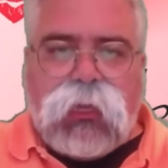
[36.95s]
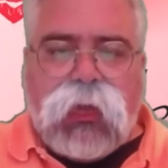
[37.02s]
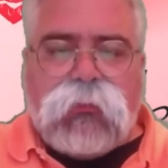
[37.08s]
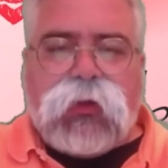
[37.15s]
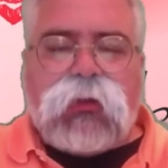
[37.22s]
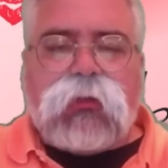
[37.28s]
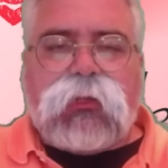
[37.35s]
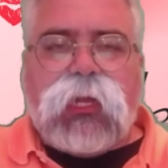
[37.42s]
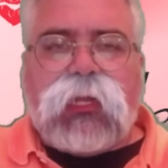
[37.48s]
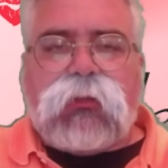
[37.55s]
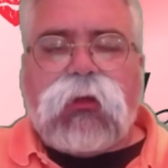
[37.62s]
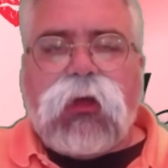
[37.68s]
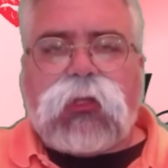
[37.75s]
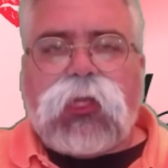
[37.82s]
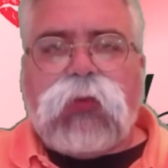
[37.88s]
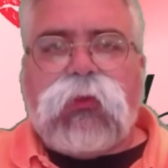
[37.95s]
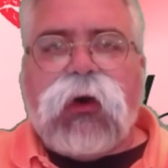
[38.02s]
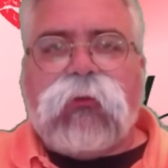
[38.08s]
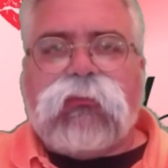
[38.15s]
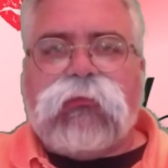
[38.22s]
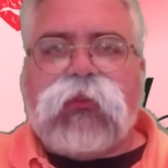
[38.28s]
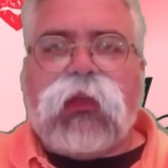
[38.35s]
I'm here today to talk to you
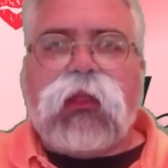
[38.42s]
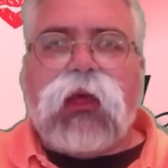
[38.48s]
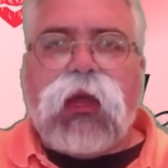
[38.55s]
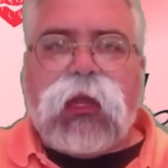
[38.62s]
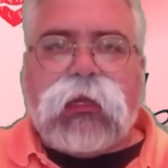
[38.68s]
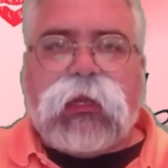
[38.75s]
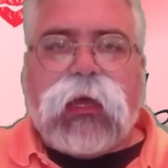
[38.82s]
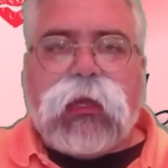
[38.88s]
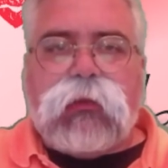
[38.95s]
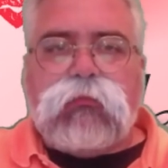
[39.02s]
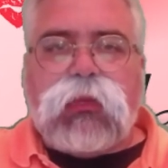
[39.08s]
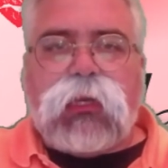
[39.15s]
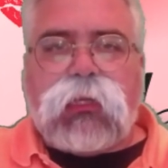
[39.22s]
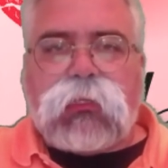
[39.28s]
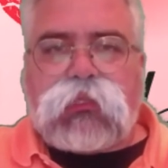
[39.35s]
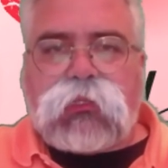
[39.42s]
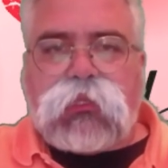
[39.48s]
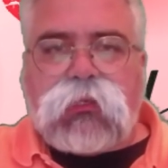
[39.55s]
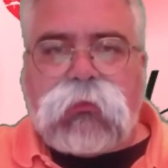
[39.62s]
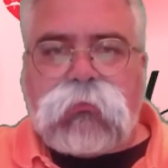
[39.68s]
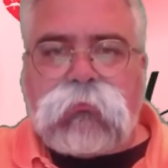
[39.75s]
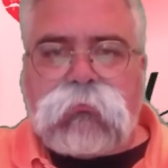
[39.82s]
about feline
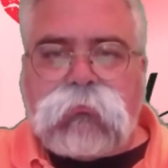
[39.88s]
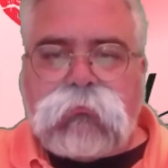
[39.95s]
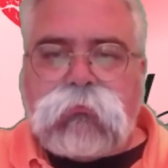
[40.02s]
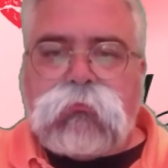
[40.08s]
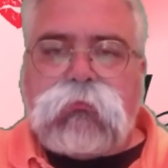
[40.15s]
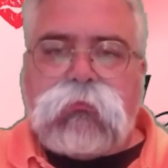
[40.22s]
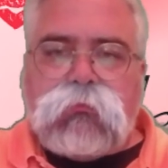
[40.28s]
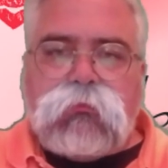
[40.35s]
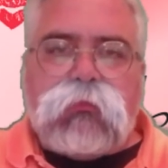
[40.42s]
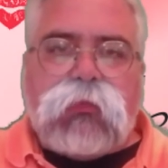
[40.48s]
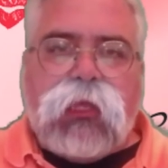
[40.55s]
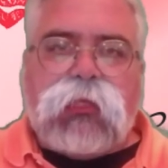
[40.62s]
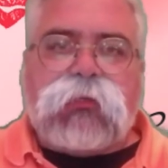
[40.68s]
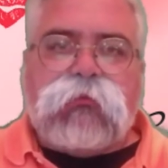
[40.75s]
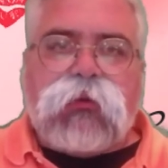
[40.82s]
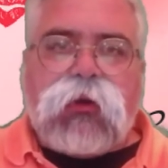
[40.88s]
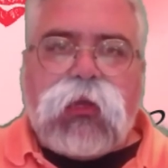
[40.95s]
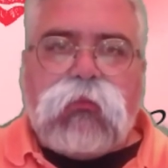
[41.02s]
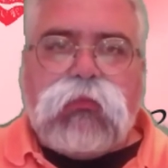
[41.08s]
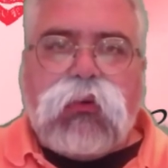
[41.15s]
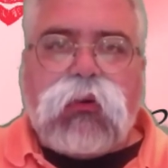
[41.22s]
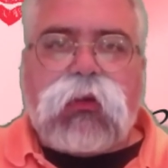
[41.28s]
diabetes. It's a
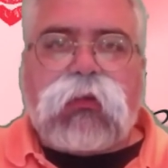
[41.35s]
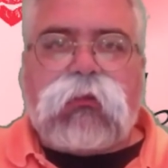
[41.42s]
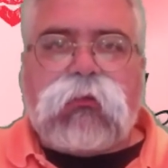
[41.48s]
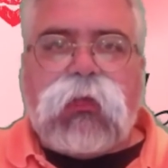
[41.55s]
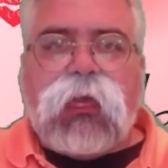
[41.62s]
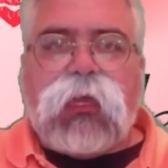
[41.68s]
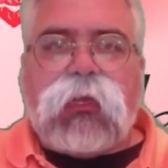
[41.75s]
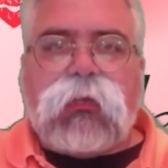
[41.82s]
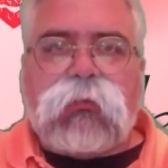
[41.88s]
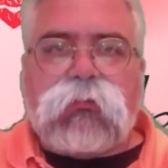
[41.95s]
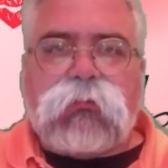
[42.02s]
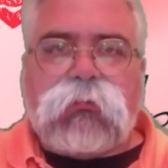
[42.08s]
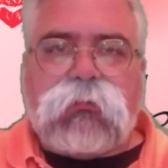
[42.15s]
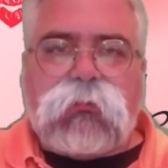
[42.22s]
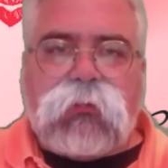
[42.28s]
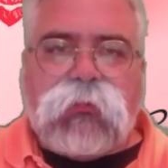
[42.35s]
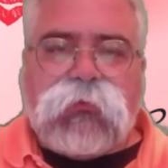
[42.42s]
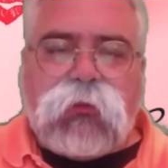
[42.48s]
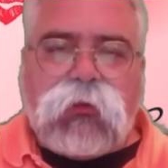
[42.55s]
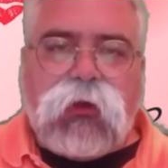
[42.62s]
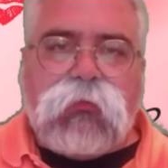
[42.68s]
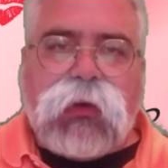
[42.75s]
very important thing.
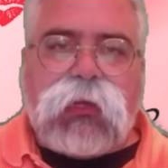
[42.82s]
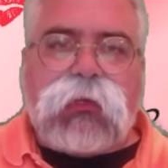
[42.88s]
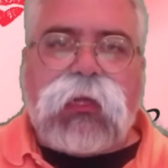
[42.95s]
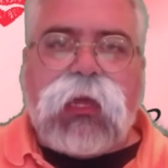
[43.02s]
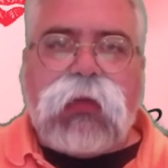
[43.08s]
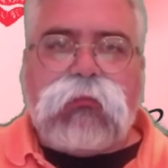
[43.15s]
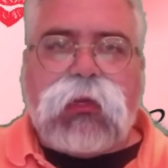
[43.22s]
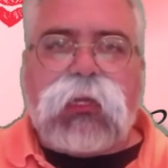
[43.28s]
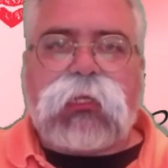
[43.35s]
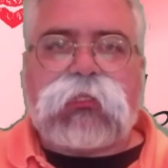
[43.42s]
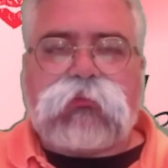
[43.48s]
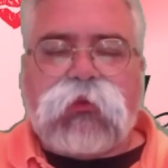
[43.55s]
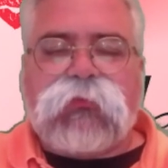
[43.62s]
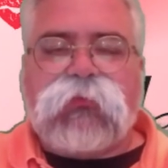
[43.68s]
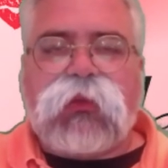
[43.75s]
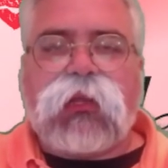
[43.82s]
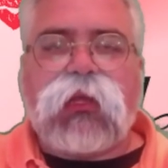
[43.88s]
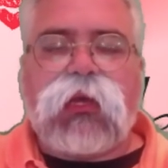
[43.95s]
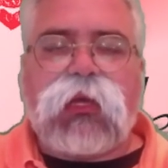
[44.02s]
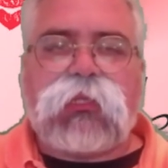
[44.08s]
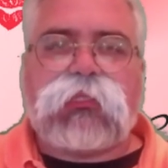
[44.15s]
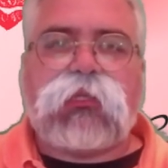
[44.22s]
If you know about diabetes with
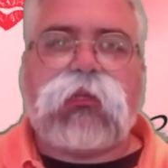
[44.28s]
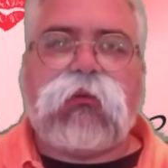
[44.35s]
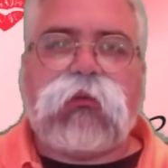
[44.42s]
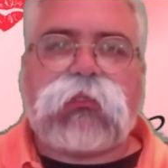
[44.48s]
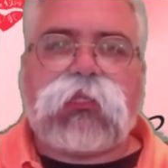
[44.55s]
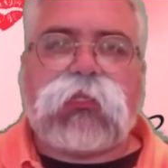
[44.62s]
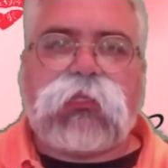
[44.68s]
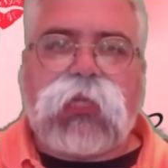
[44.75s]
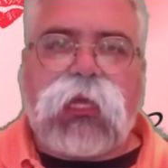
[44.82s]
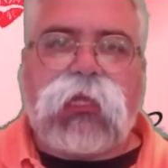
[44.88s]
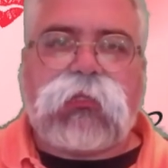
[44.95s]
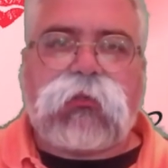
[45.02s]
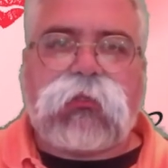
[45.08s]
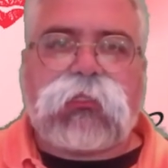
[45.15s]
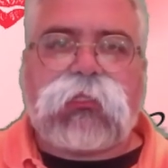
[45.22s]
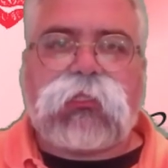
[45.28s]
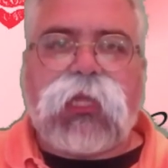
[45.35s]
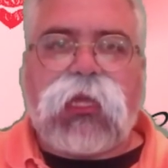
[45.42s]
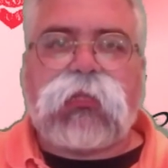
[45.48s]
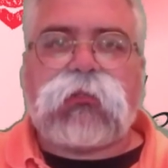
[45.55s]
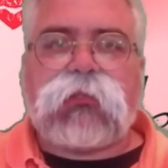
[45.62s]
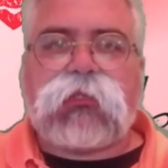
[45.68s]
felines, you know it's a dangerous,
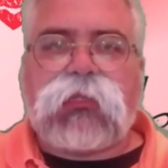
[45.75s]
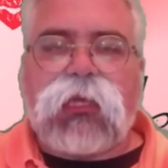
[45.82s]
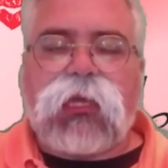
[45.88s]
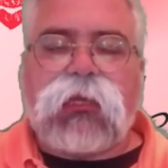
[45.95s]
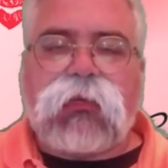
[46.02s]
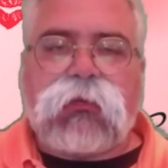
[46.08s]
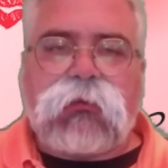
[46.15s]
dangerous thing.